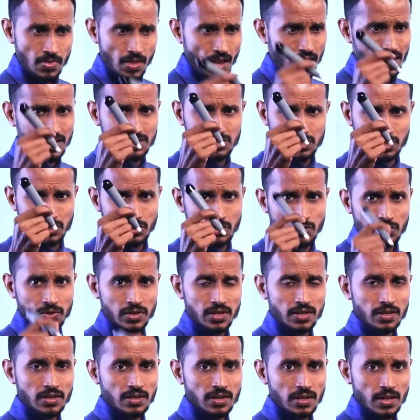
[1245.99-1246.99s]
It's a good.
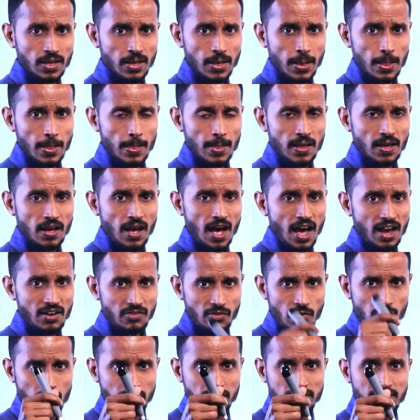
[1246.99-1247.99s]
I
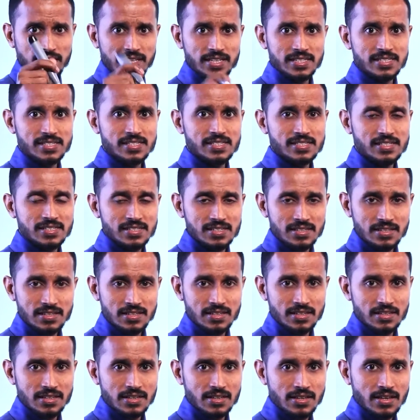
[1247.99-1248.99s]
want this.
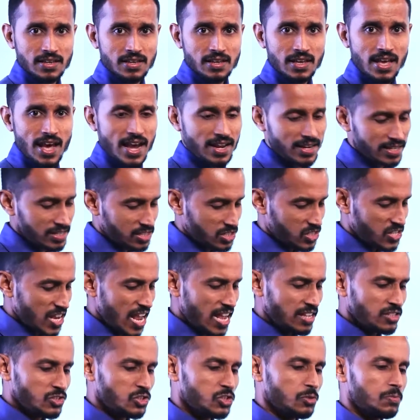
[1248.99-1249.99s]
And it's
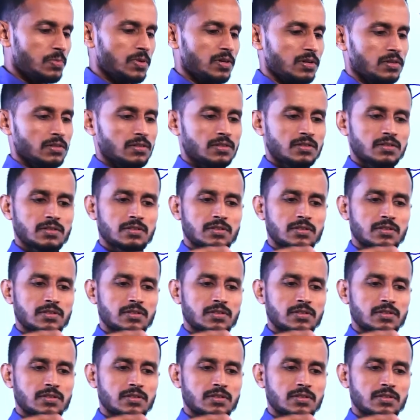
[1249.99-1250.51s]
tangible.